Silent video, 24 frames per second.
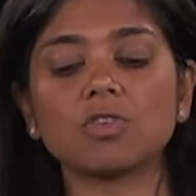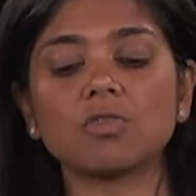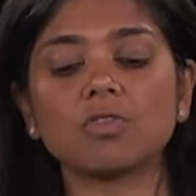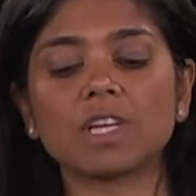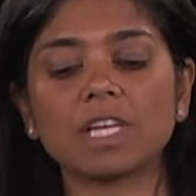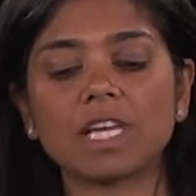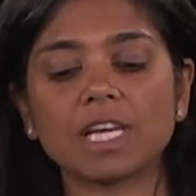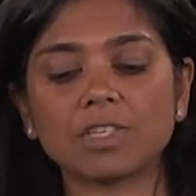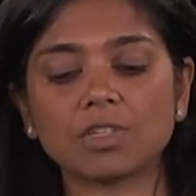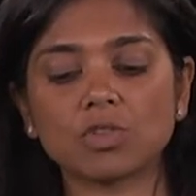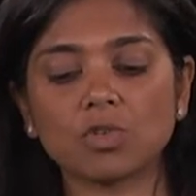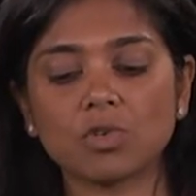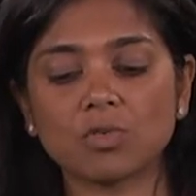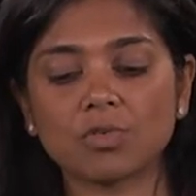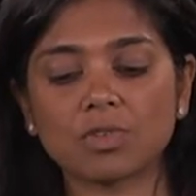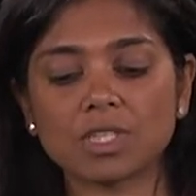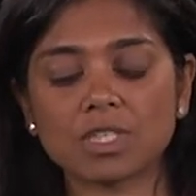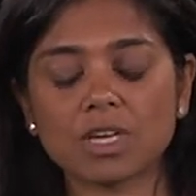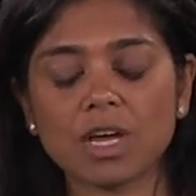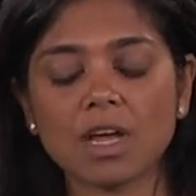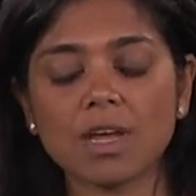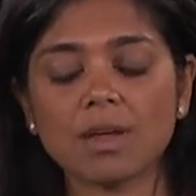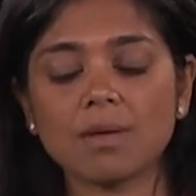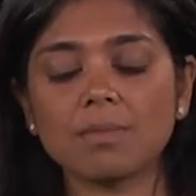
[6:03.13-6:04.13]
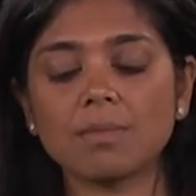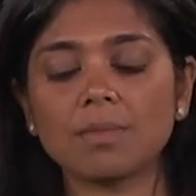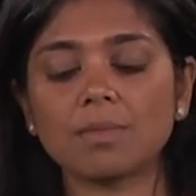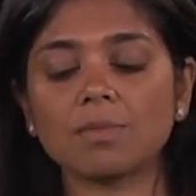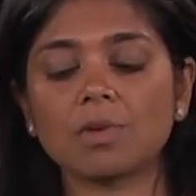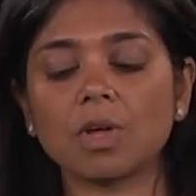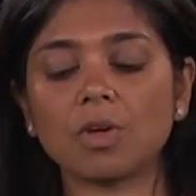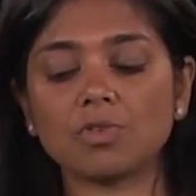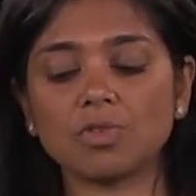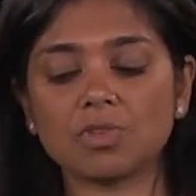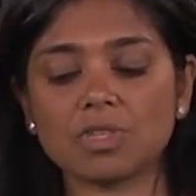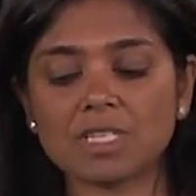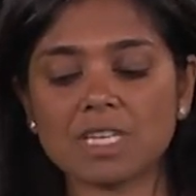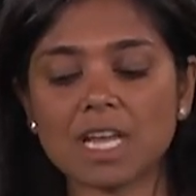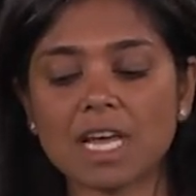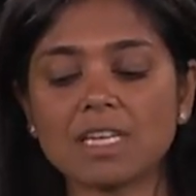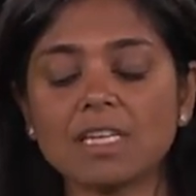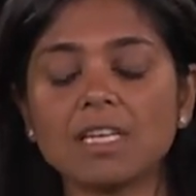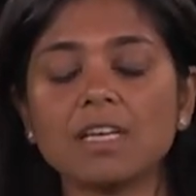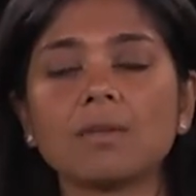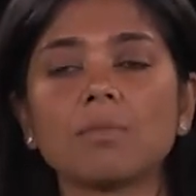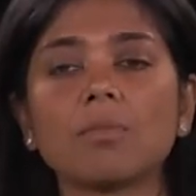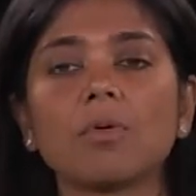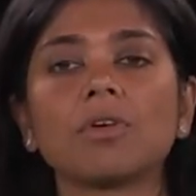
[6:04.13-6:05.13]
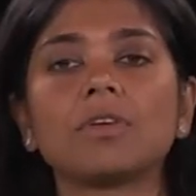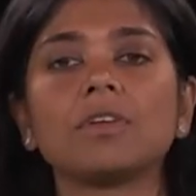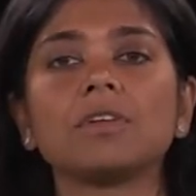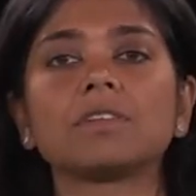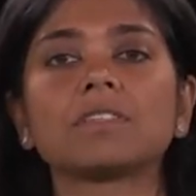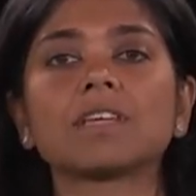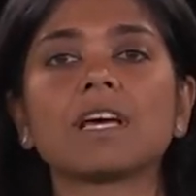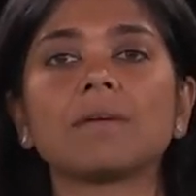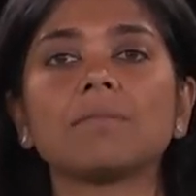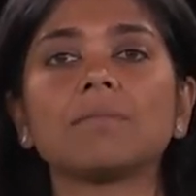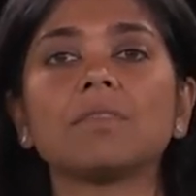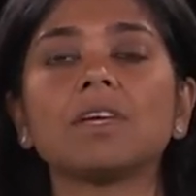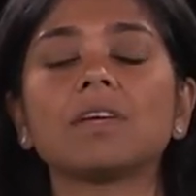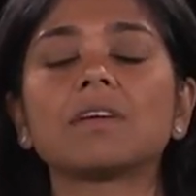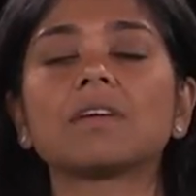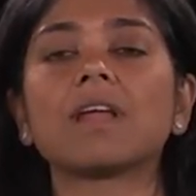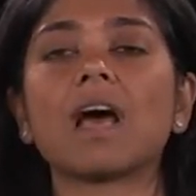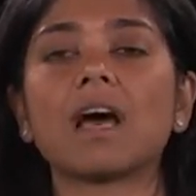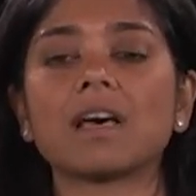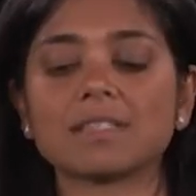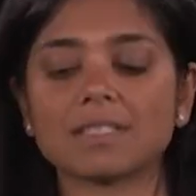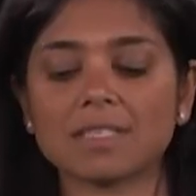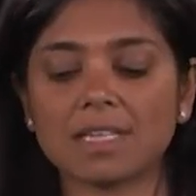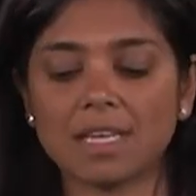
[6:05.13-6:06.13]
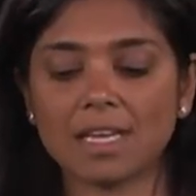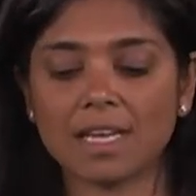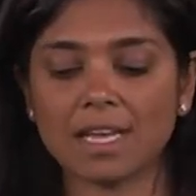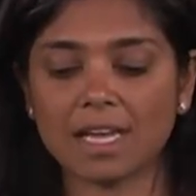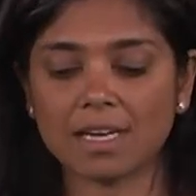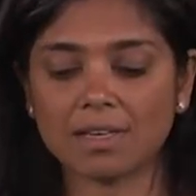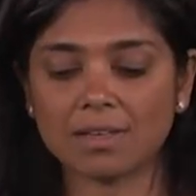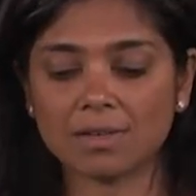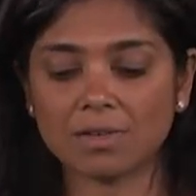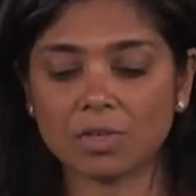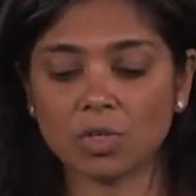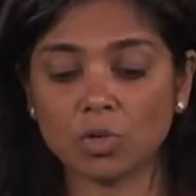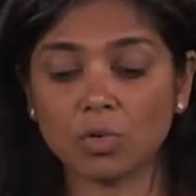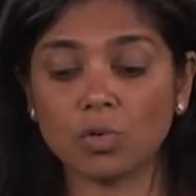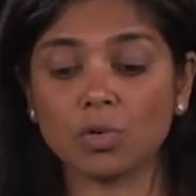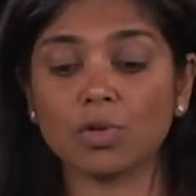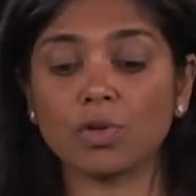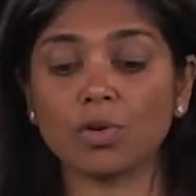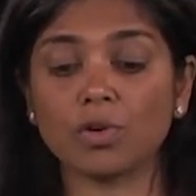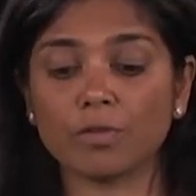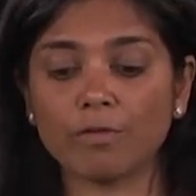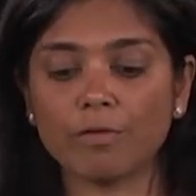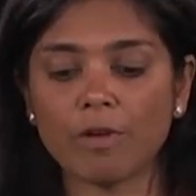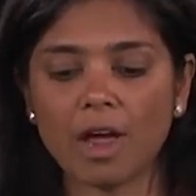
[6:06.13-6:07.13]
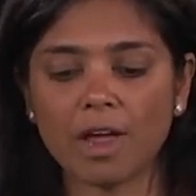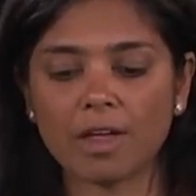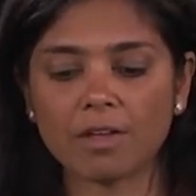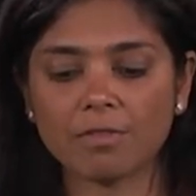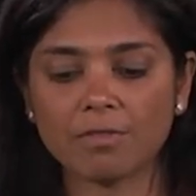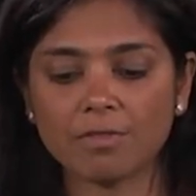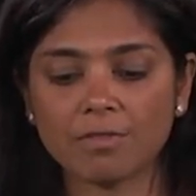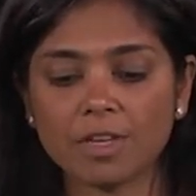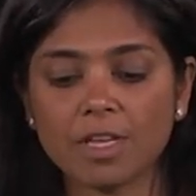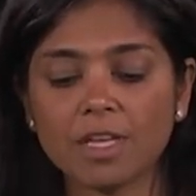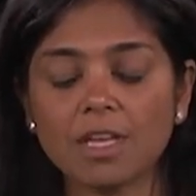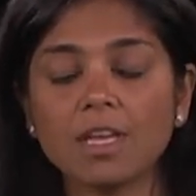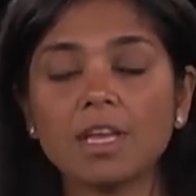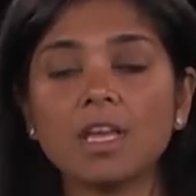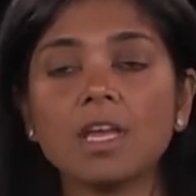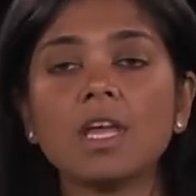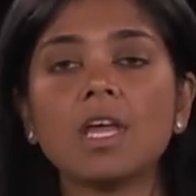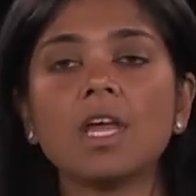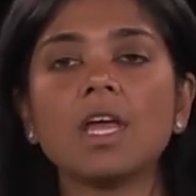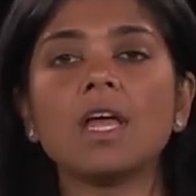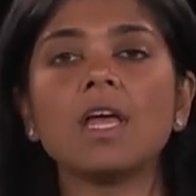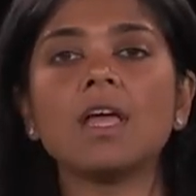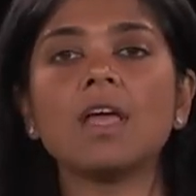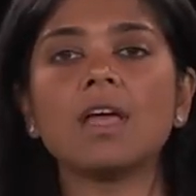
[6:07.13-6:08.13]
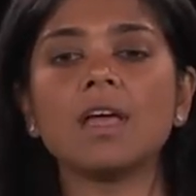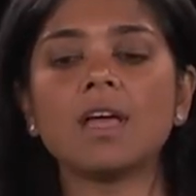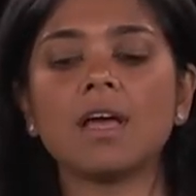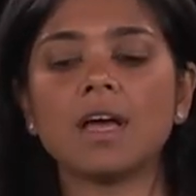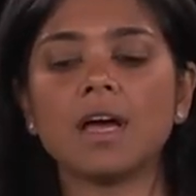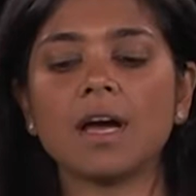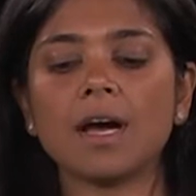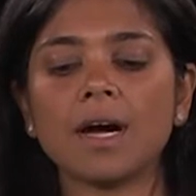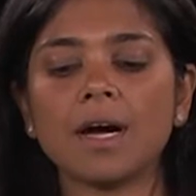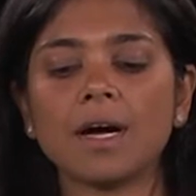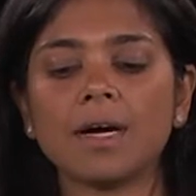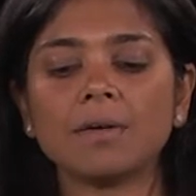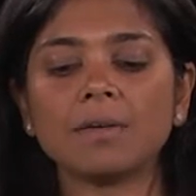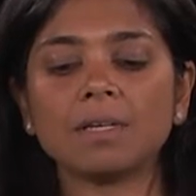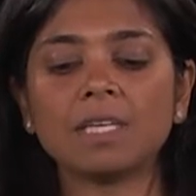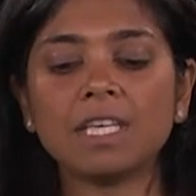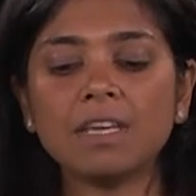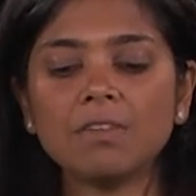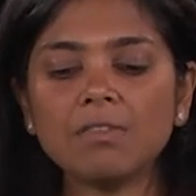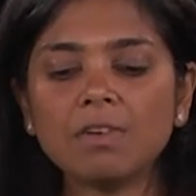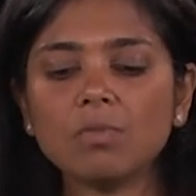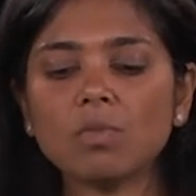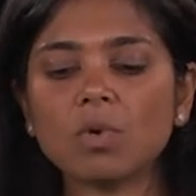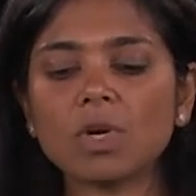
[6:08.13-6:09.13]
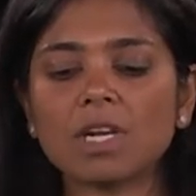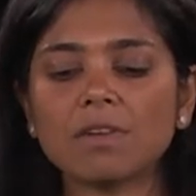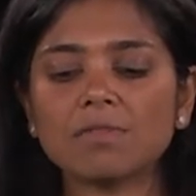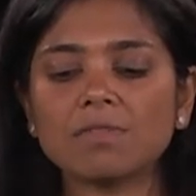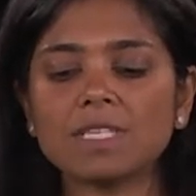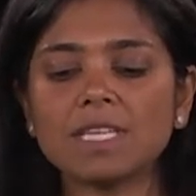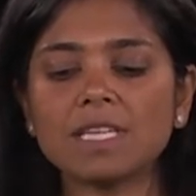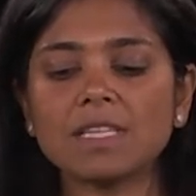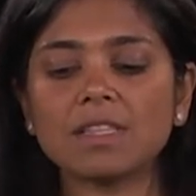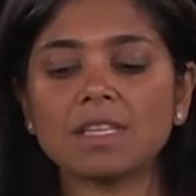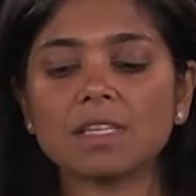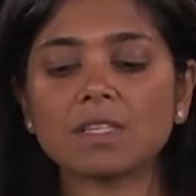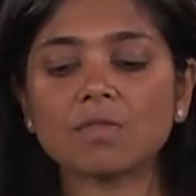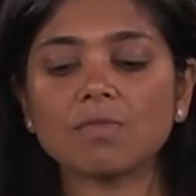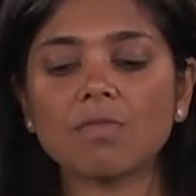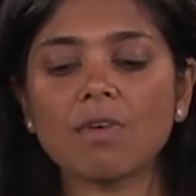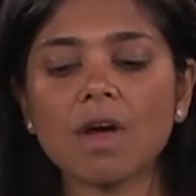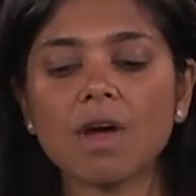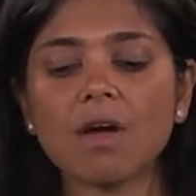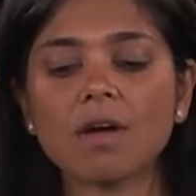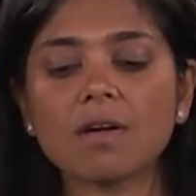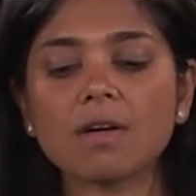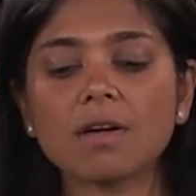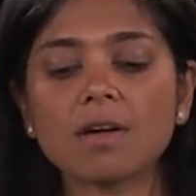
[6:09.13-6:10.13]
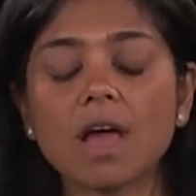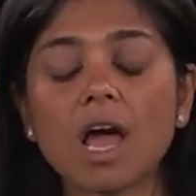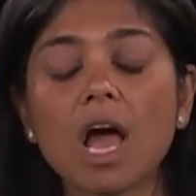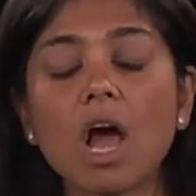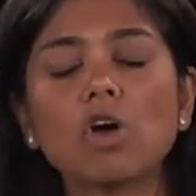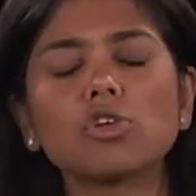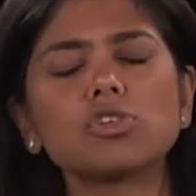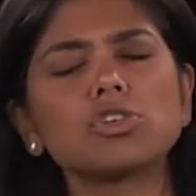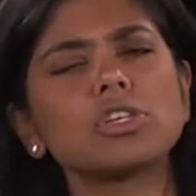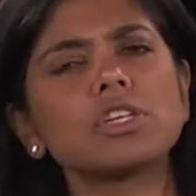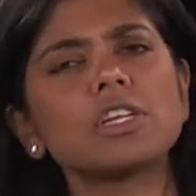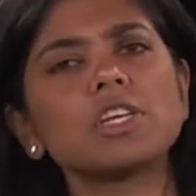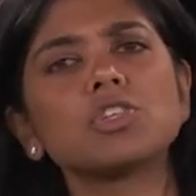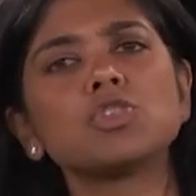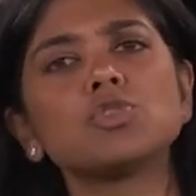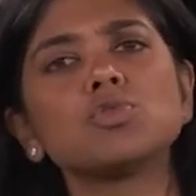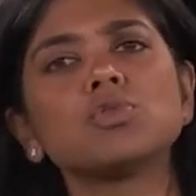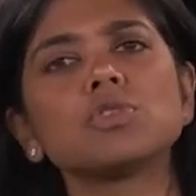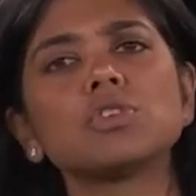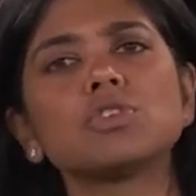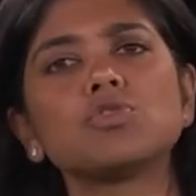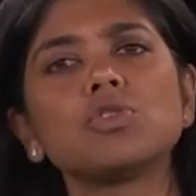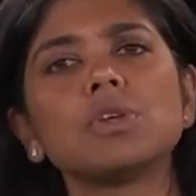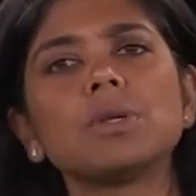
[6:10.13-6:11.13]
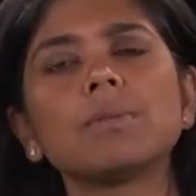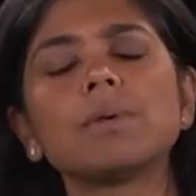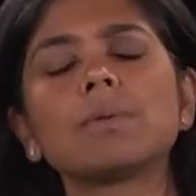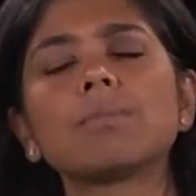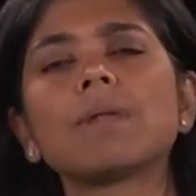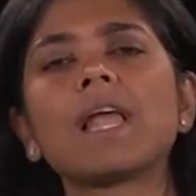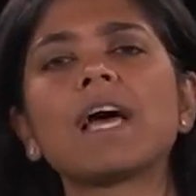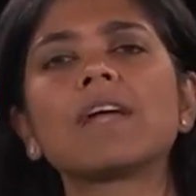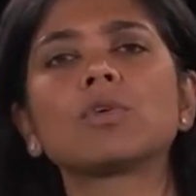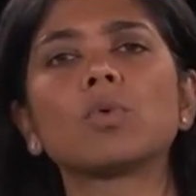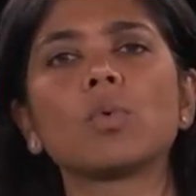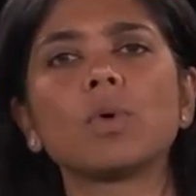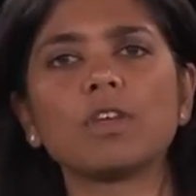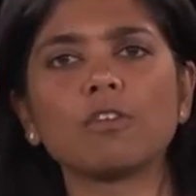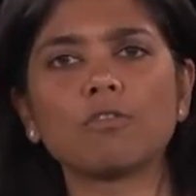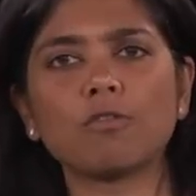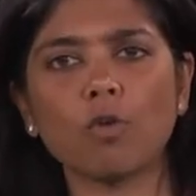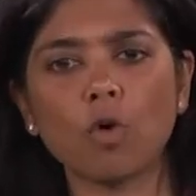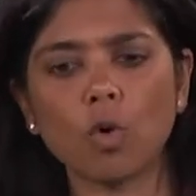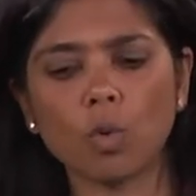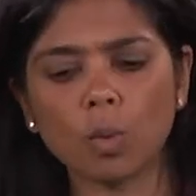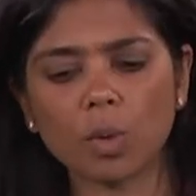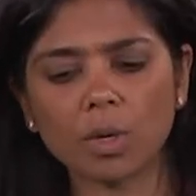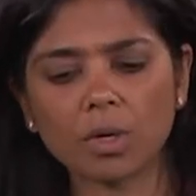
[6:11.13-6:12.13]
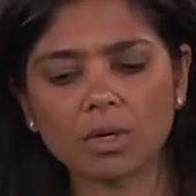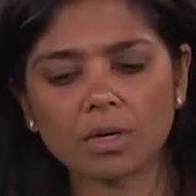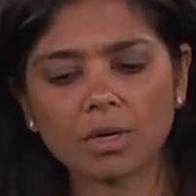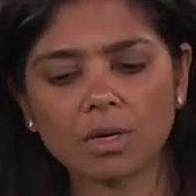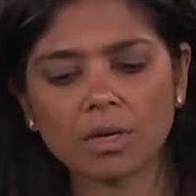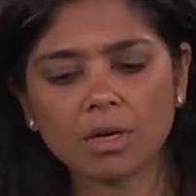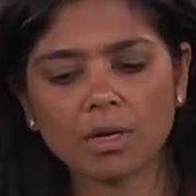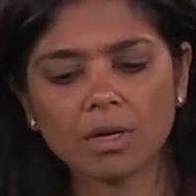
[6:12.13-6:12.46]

you've collected over time. Now you're standing a point in time there and asking at, you know, year five, uh, given what I've seen thus far, how should I choose a treatment plan going forward?